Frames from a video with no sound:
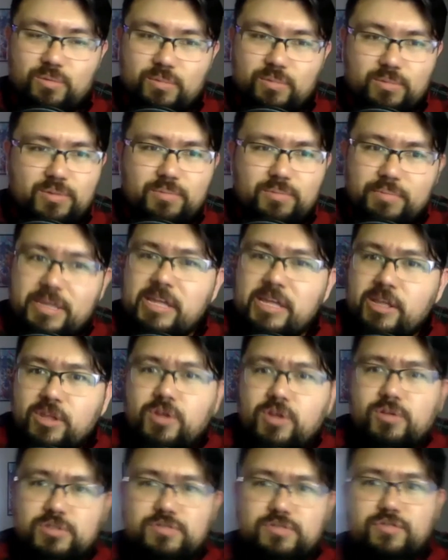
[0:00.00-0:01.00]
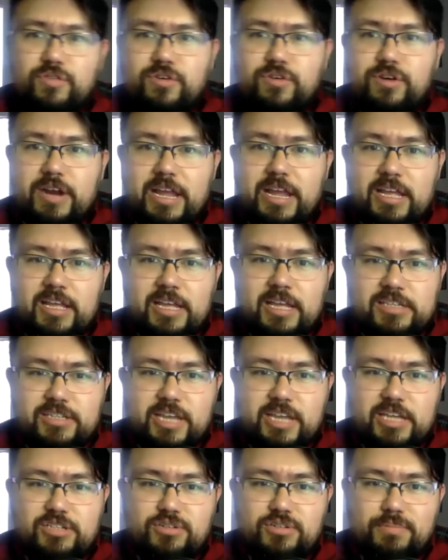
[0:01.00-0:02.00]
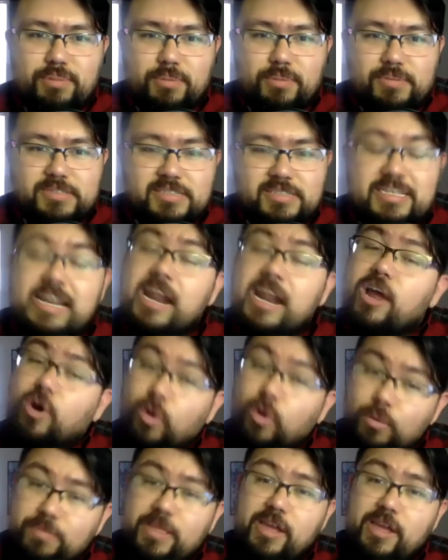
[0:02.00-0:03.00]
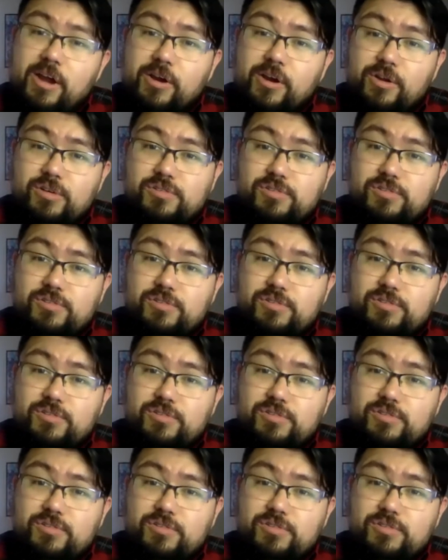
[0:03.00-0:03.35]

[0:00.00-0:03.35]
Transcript: being used for educational purposes. And I hope they are used for